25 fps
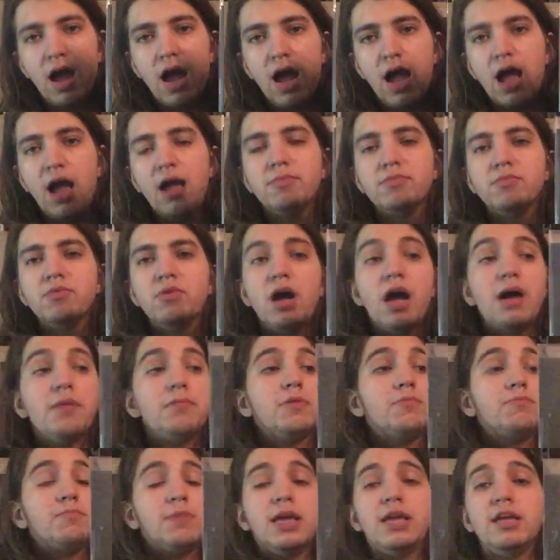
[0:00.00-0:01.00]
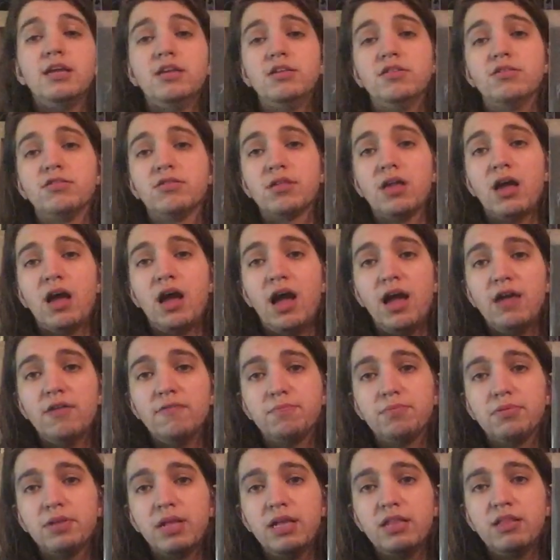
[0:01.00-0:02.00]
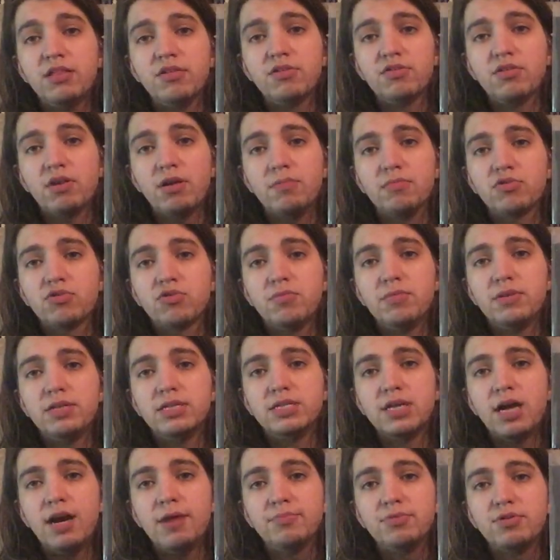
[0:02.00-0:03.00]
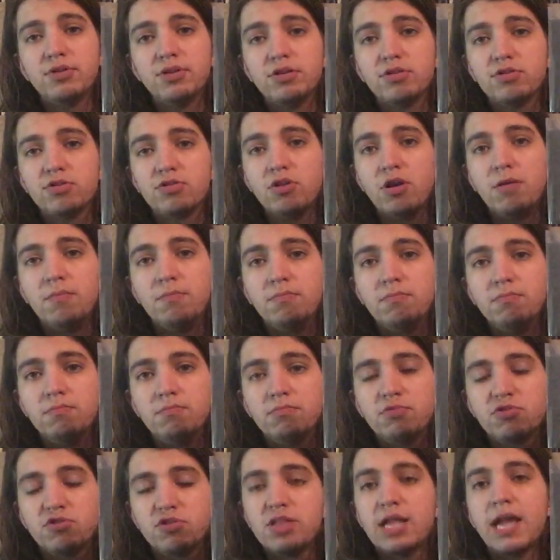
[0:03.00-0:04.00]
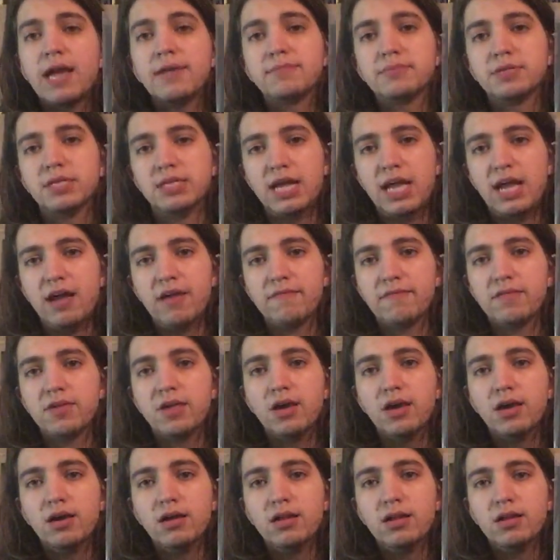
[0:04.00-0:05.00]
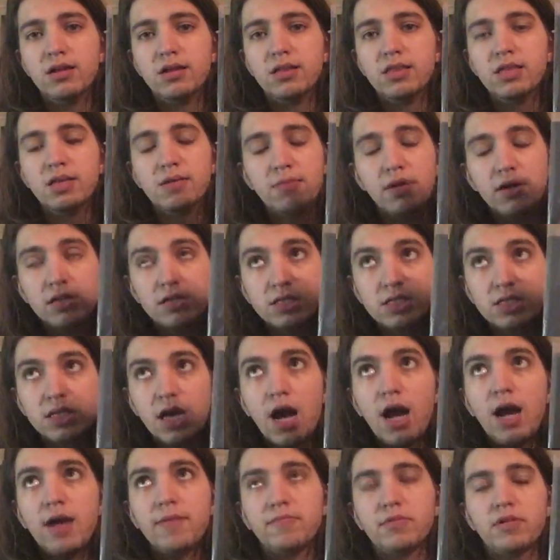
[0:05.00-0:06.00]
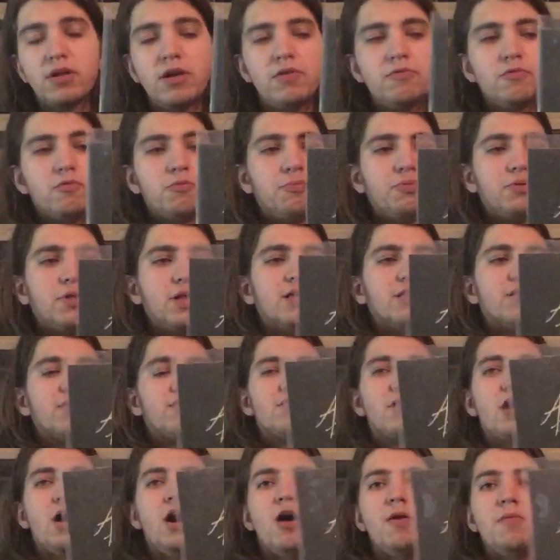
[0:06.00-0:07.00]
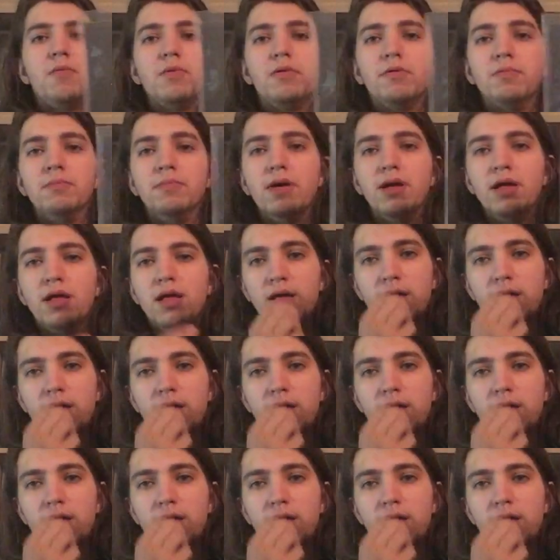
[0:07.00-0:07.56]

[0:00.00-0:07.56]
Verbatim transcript: I'm I'm amazed. I've played this album so many times and it's not snapped in half yet. The amount of times I will play this album.